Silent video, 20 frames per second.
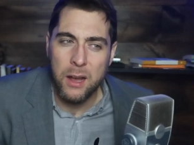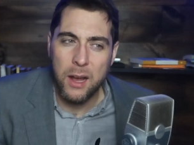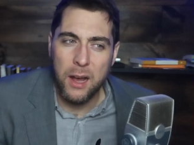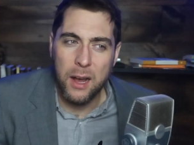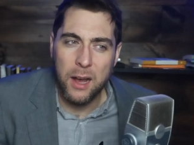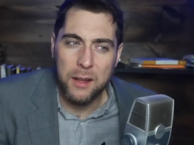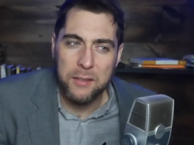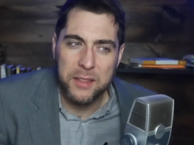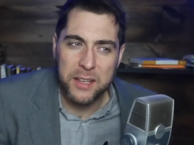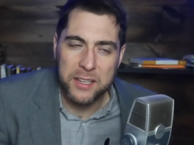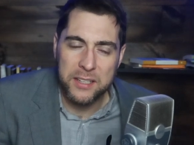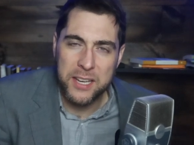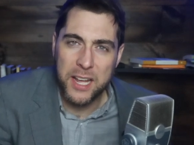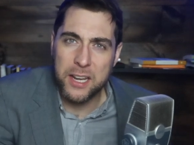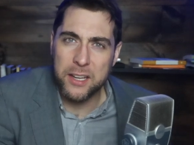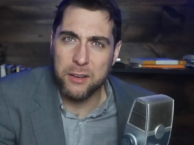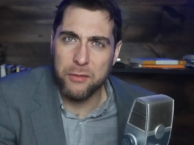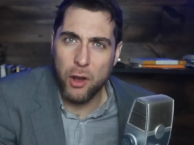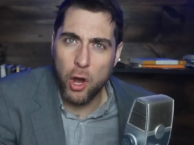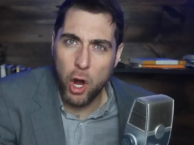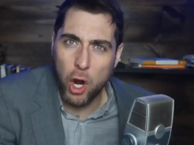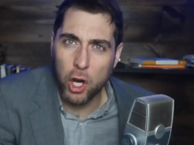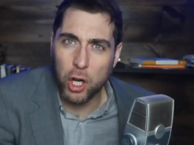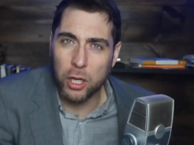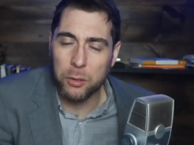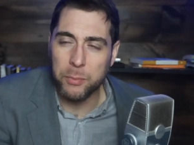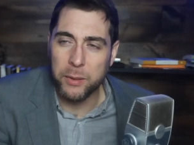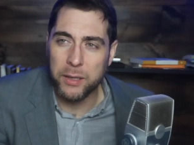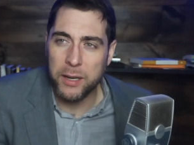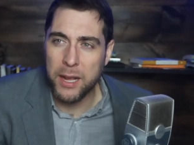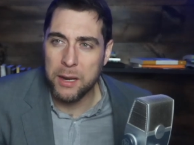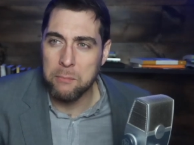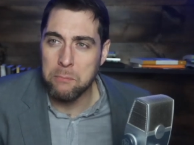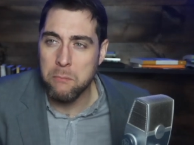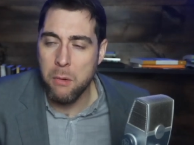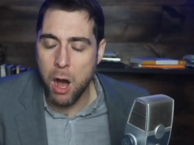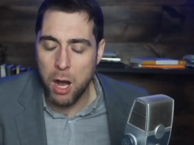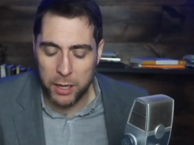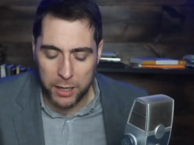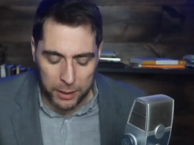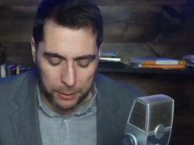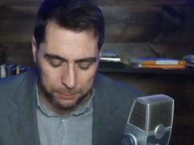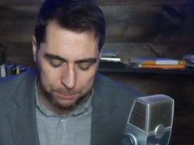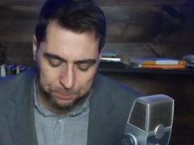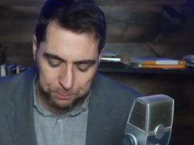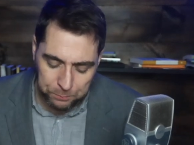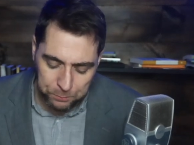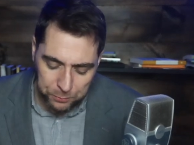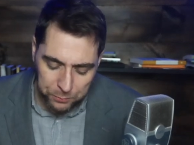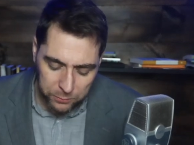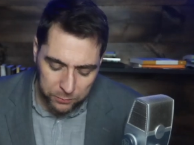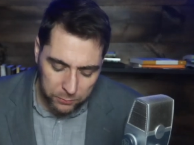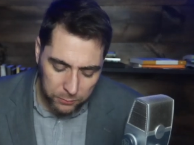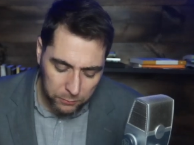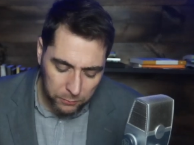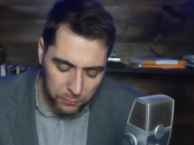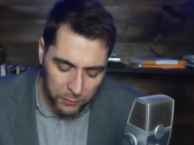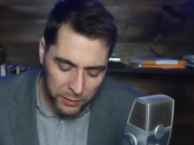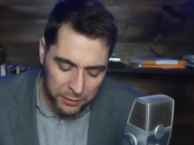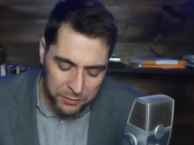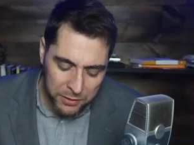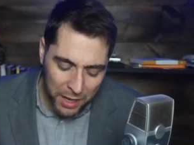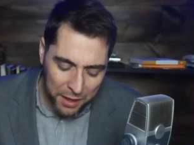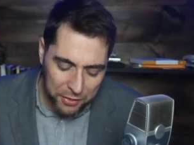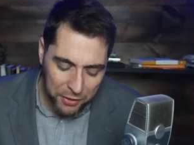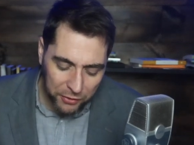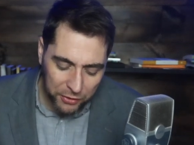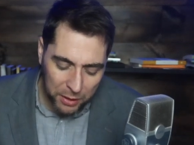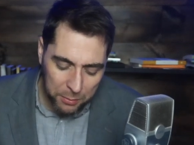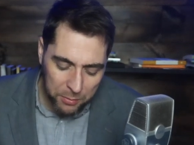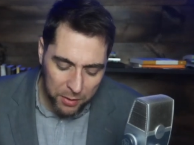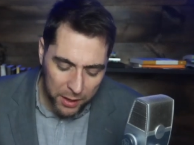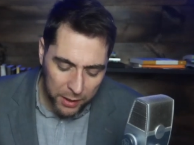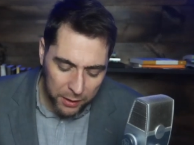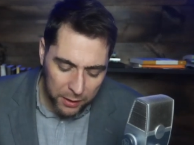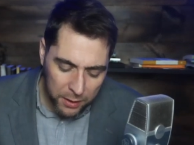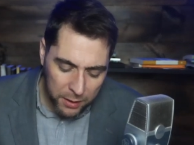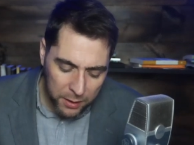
Uh, the intent of harm and, and mocking. Not the same thing.